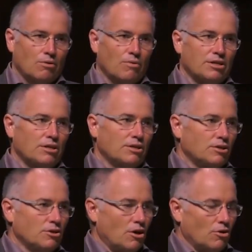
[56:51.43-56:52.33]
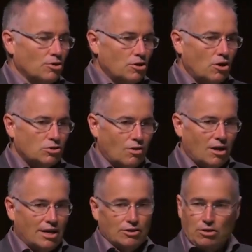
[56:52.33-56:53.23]
When you go to a
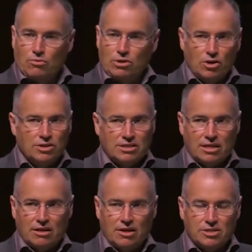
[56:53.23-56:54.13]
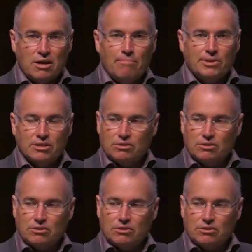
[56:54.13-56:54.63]
large, and you can learn this at a large company.